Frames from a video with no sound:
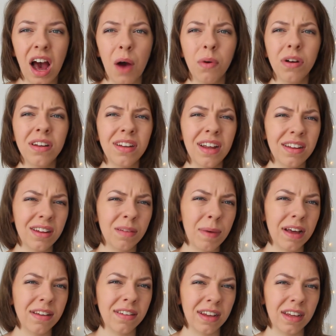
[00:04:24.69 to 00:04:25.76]
I want to say this is
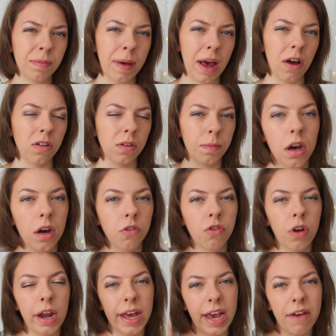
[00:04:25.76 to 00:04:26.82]
about £6. I'll
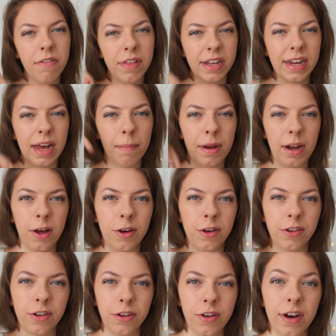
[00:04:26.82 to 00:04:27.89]
try and link everything down below
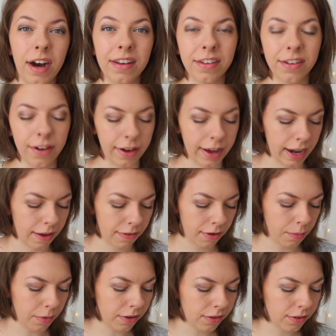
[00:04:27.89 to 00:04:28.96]
so you guys can go get it if
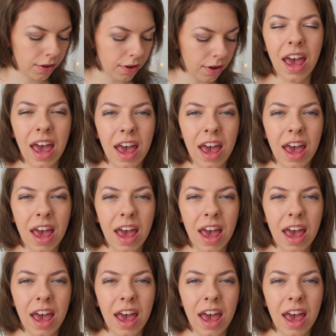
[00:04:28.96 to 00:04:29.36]
you want to.